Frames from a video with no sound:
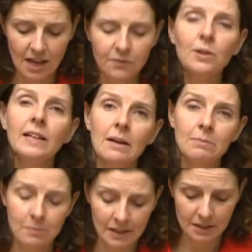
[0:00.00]
and fully
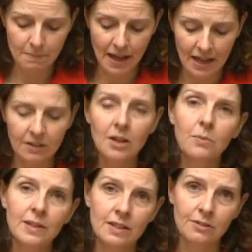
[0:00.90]
implement the ban
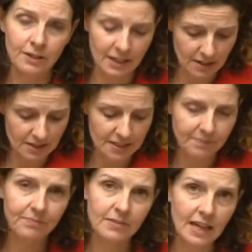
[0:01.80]
within 3 years.
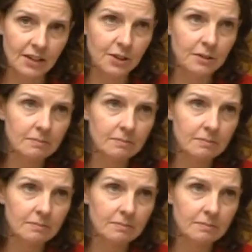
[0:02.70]
Thank you.